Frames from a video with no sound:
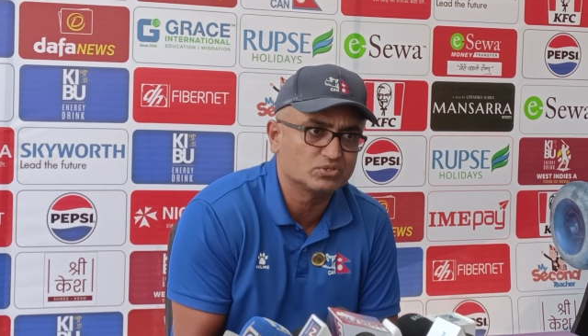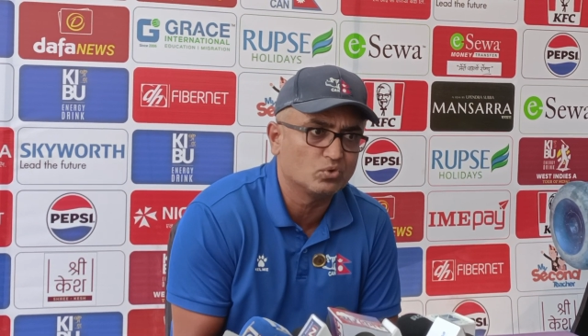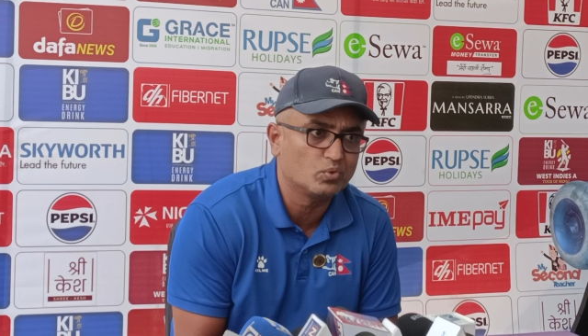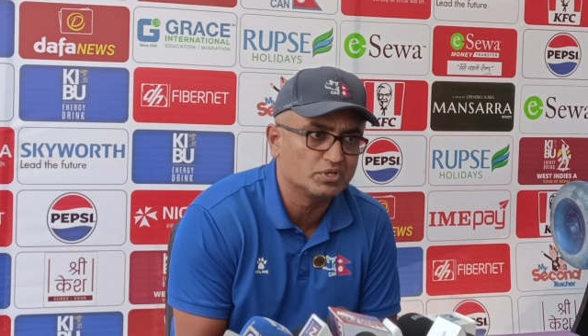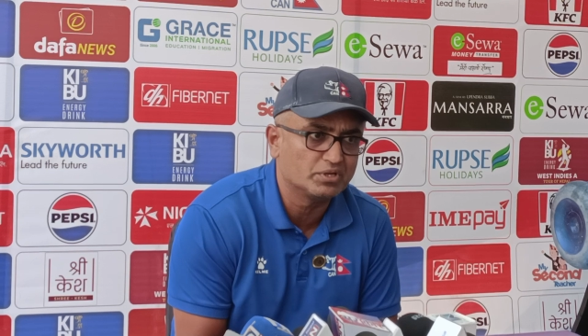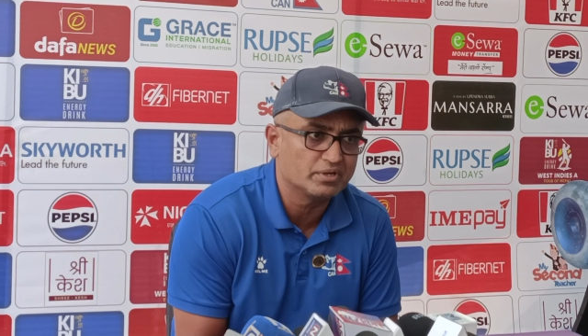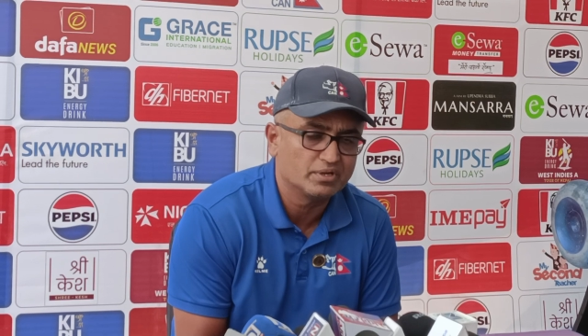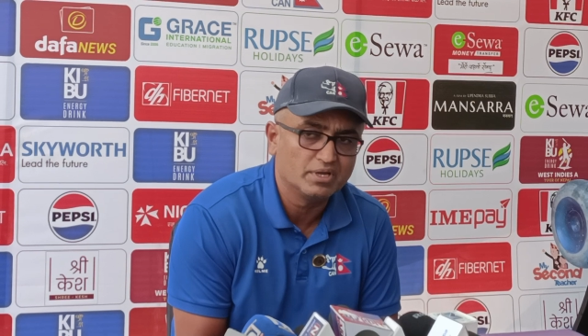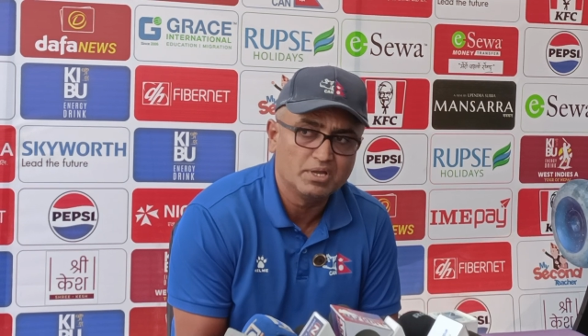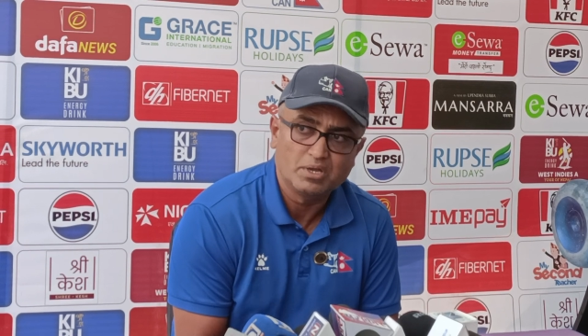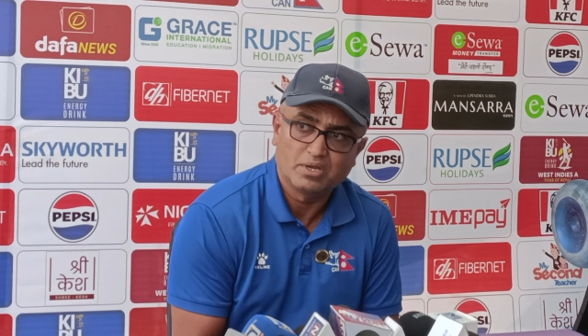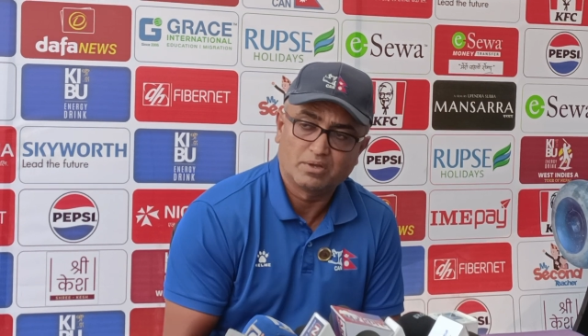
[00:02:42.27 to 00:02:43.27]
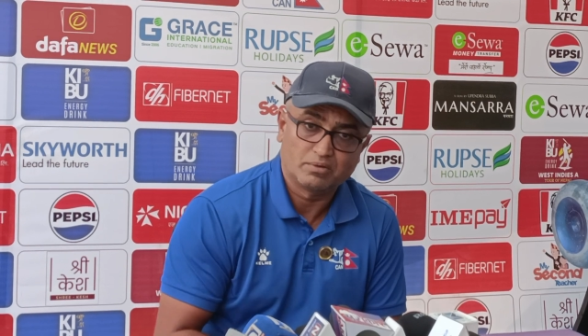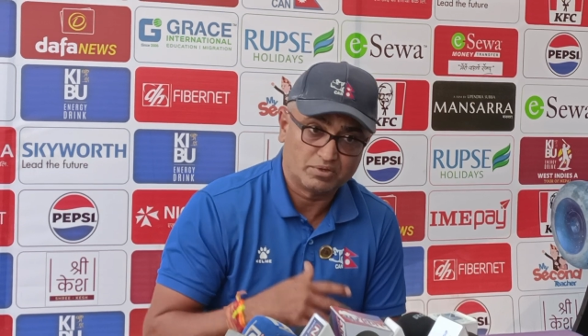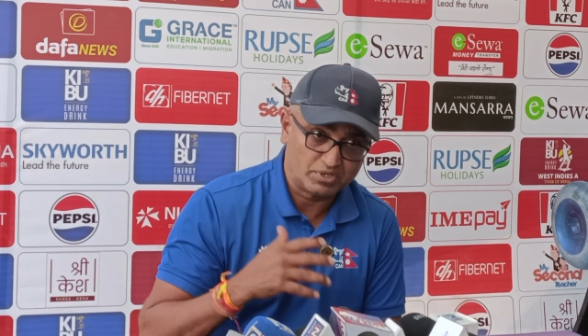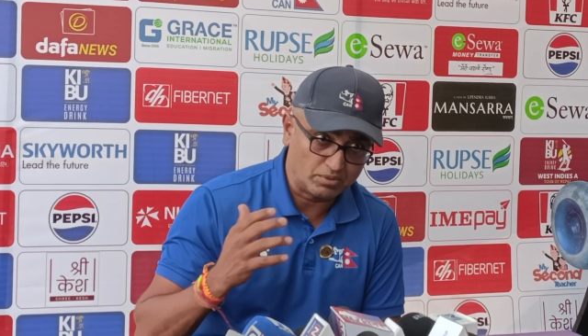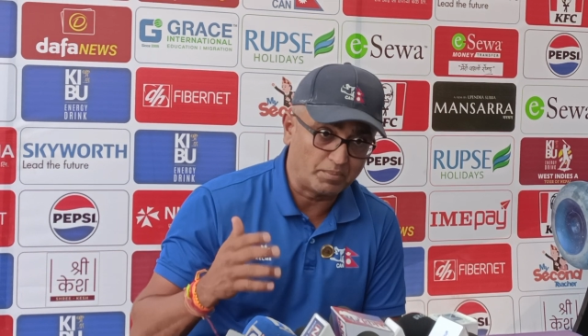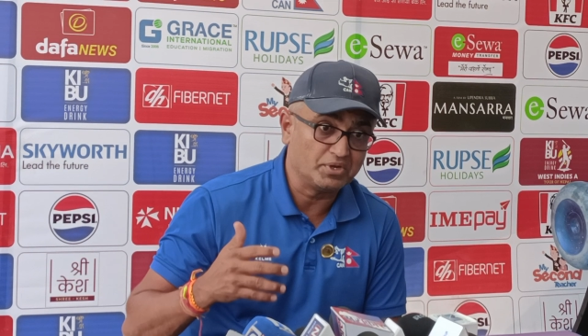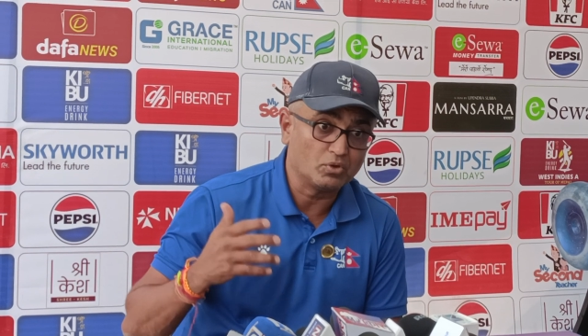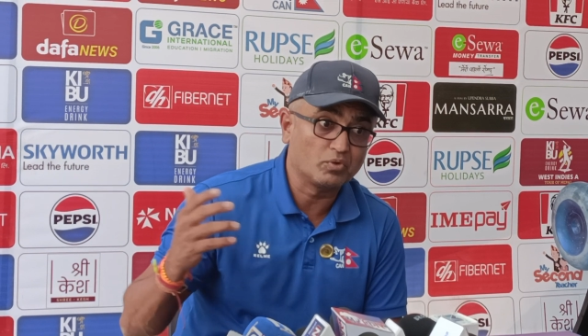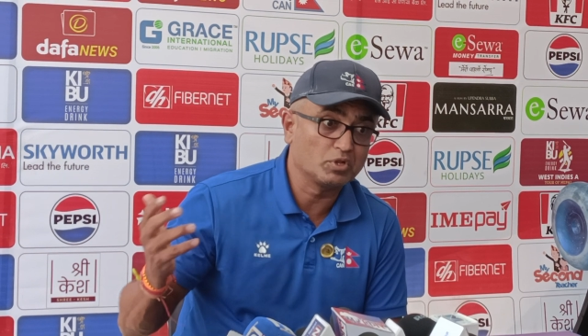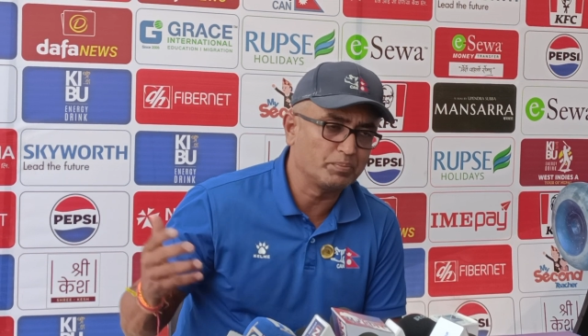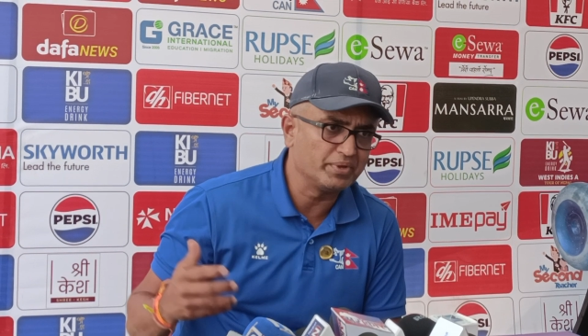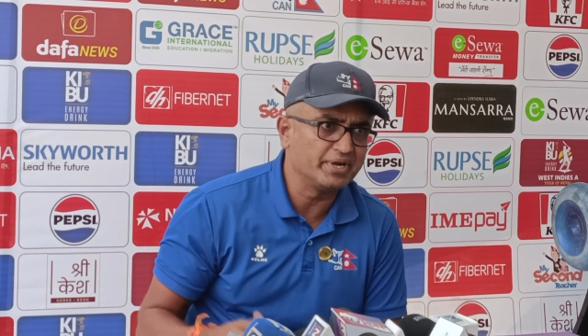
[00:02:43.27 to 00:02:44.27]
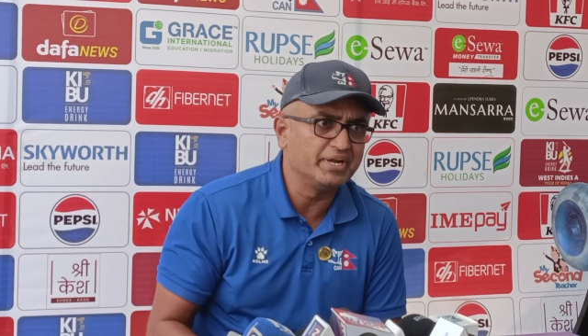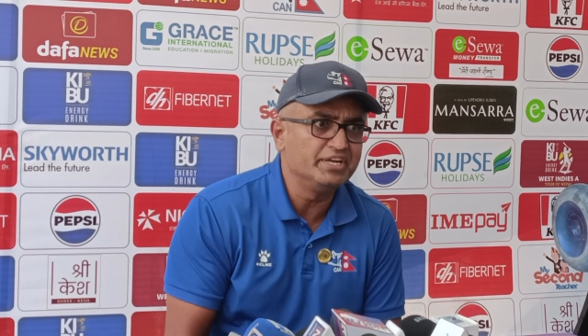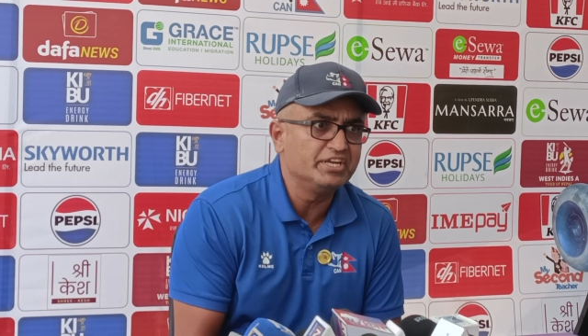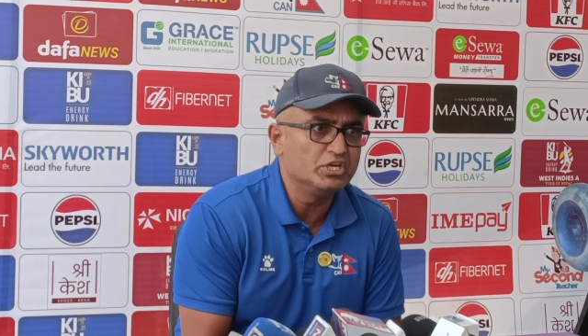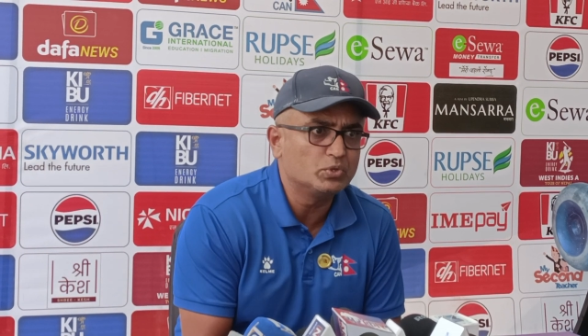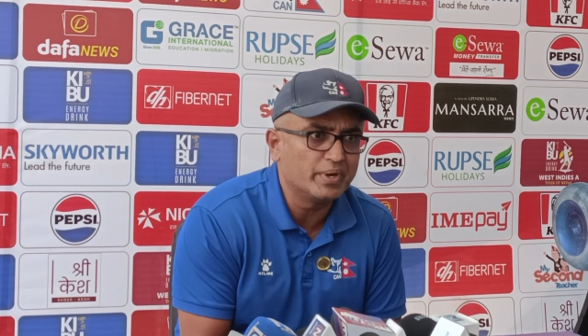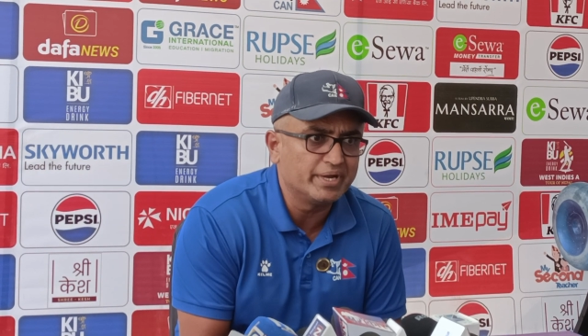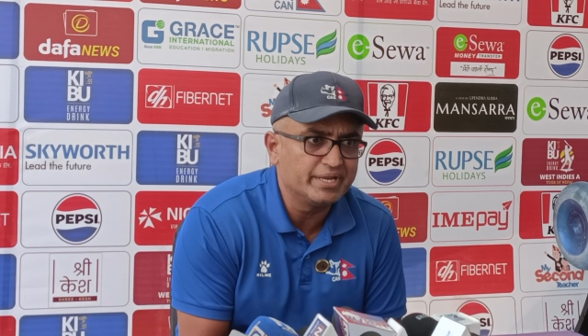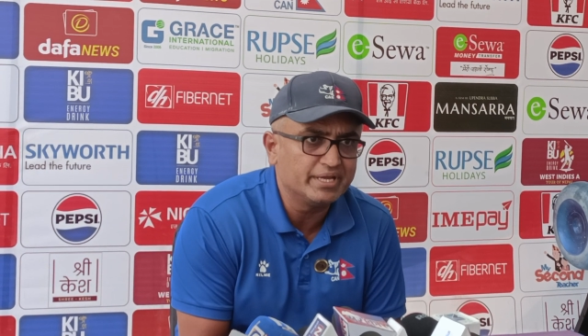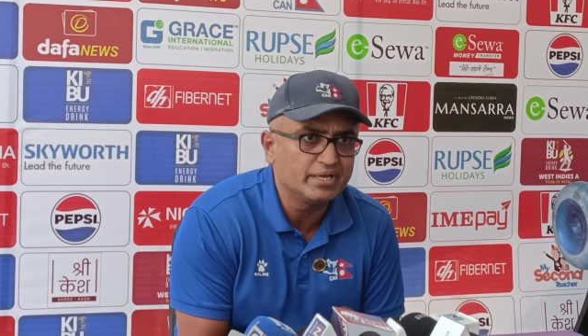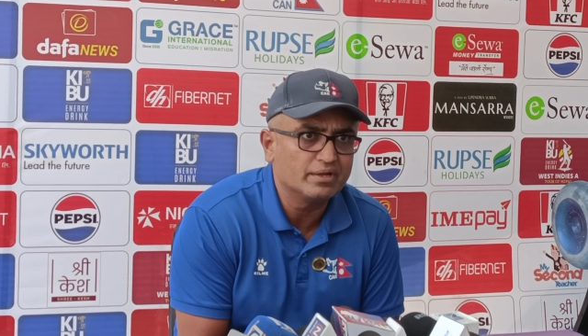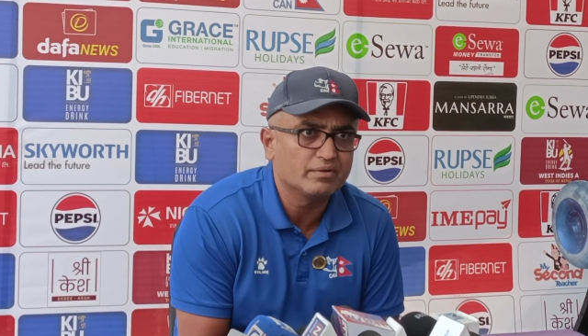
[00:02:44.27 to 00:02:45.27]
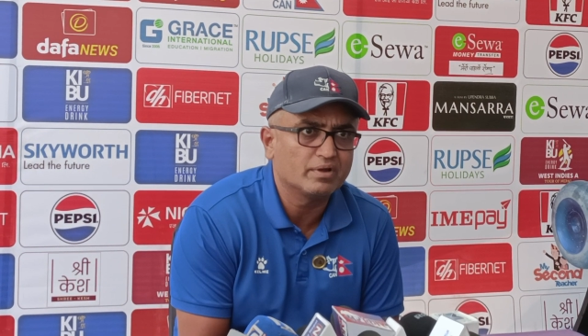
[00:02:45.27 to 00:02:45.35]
over the period in T20,